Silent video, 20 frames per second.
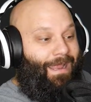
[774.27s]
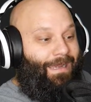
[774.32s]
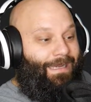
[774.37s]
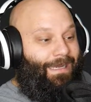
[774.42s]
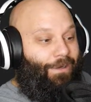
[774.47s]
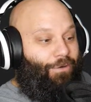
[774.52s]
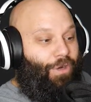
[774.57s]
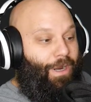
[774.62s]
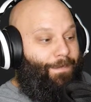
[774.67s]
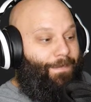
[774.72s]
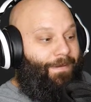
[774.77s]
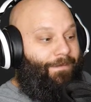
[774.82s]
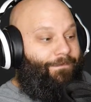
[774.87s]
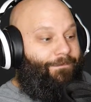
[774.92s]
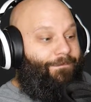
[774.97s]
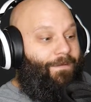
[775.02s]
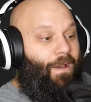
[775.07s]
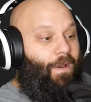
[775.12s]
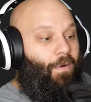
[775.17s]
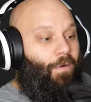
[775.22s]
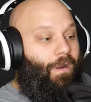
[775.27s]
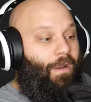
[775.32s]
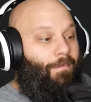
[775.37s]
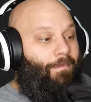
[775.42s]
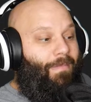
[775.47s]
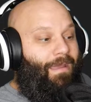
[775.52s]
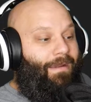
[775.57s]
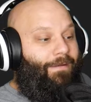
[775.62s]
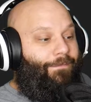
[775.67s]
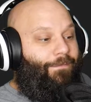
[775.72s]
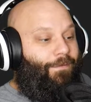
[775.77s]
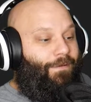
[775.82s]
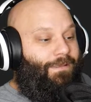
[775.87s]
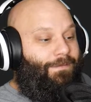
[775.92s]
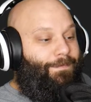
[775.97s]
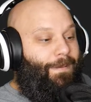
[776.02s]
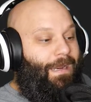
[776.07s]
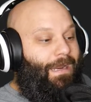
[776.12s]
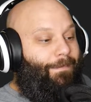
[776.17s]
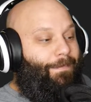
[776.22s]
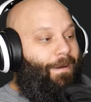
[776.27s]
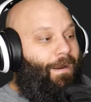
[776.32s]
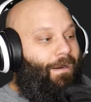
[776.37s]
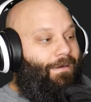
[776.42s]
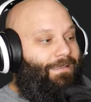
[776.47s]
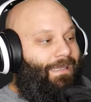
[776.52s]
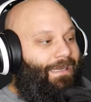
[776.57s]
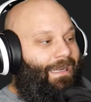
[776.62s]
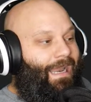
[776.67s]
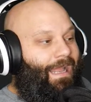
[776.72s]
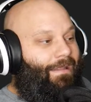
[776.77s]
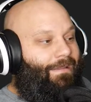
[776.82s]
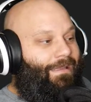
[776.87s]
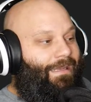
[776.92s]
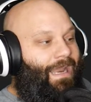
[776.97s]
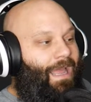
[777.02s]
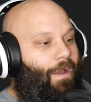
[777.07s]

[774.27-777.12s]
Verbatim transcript: a decrepit phone meant for spare parts and held it